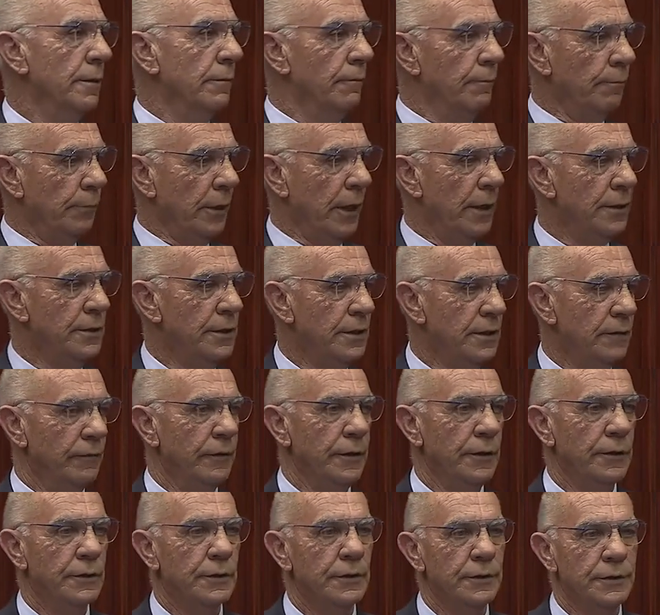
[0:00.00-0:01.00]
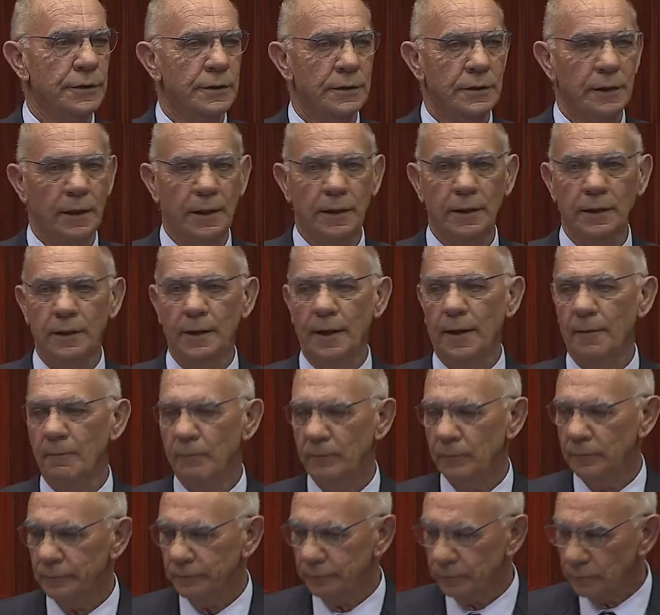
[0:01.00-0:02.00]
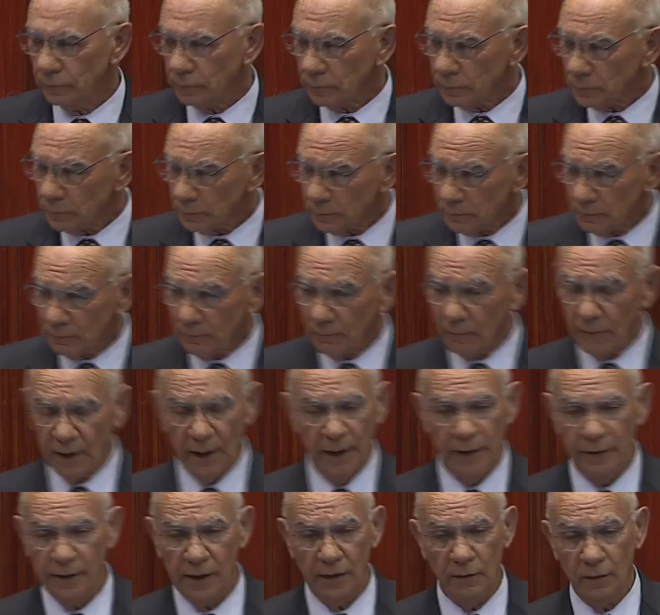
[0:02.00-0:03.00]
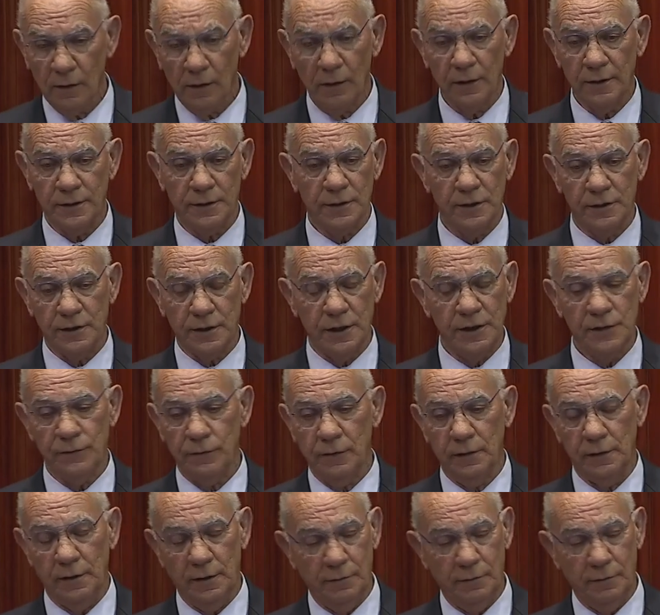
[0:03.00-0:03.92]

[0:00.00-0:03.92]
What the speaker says: and places of interest, and they were highly successful,